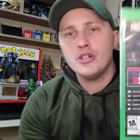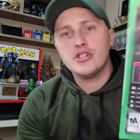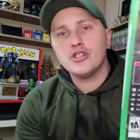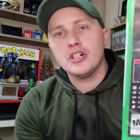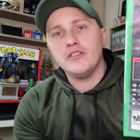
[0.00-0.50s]

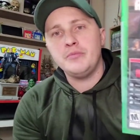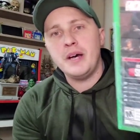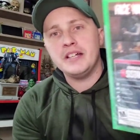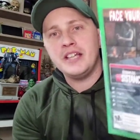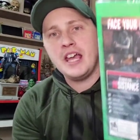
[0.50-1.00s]
should have
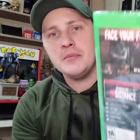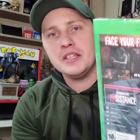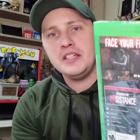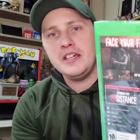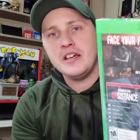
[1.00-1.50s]
been game of
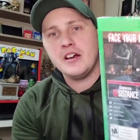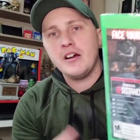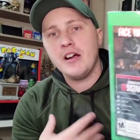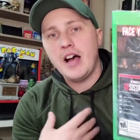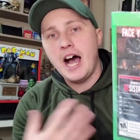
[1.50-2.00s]
the year.